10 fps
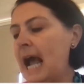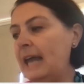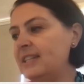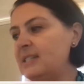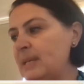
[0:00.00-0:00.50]

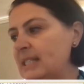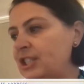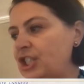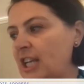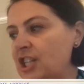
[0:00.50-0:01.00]
And this means
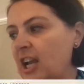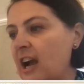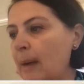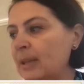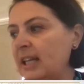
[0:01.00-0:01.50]
changing
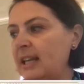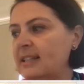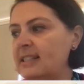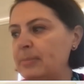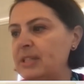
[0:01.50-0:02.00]
commonly
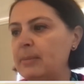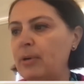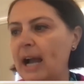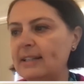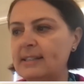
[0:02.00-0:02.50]
accepted
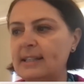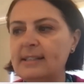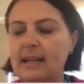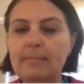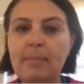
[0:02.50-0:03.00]
practices
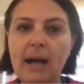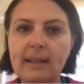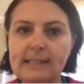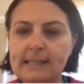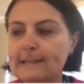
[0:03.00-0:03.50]
and
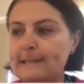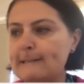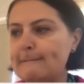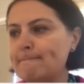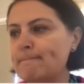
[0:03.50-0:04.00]

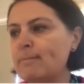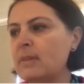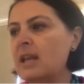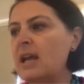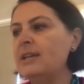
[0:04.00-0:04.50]
policies.
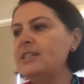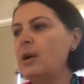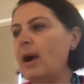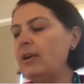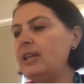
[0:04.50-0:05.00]
So
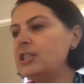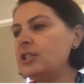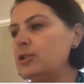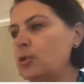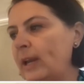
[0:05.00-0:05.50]
our
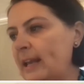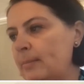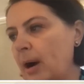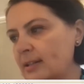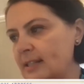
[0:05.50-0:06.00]
initial twin
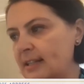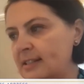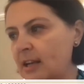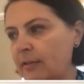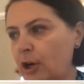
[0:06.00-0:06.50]
impulses
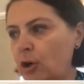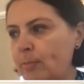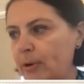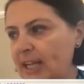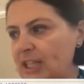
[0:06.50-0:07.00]
of
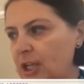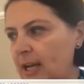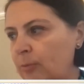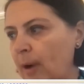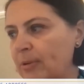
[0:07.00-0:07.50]
recuperation
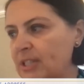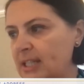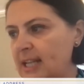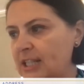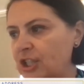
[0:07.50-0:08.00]
and
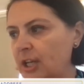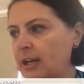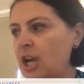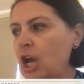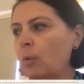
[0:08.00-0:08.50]

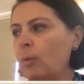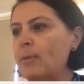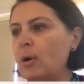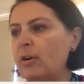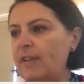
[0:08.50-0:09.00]
representation were
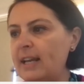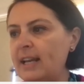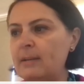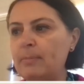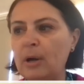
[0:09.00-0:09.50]

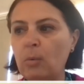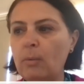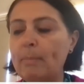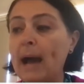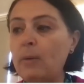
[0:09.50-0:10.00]
motivated but
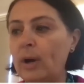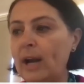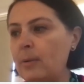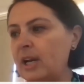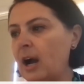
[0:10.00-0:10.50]
by what
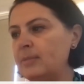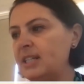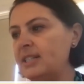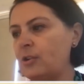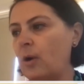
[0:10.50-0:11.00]
I would come
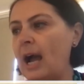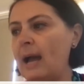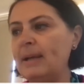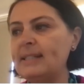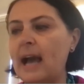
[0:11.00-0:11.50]
to
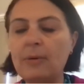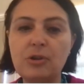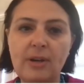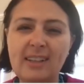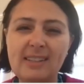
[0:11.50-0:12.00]
describe as
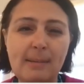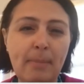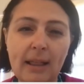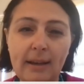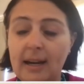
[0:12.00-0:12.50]
countering the
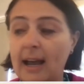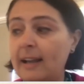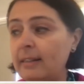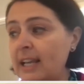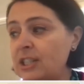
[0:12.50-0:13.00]
symbolic
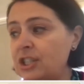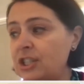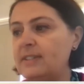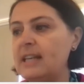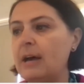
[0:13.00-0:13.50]

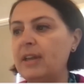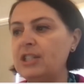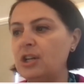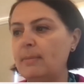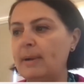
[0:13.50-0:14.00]
annihilation of South
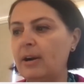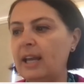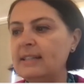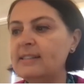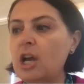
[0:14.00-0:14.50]
Asian
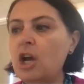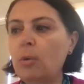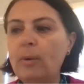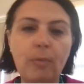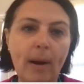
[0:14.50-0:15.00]
Americans
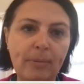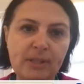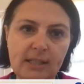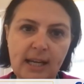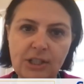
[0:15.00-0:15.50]
with
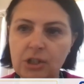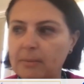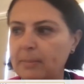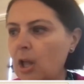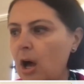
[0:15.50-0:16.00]

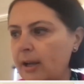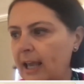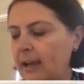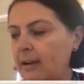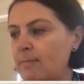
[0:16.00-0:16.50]
representational
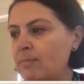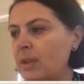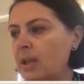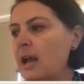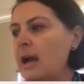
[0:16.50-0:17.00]
belonging
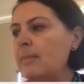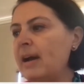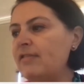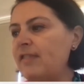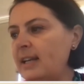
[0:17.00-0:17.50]

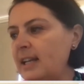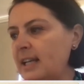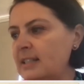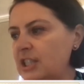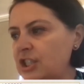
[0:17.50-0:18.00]
by
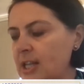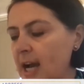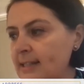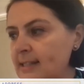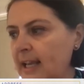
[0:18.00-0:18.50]
finding,
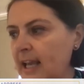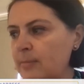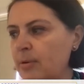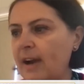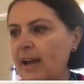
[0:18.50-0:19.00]
digitizing,
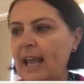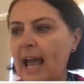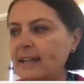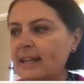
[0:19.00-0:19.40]
and providing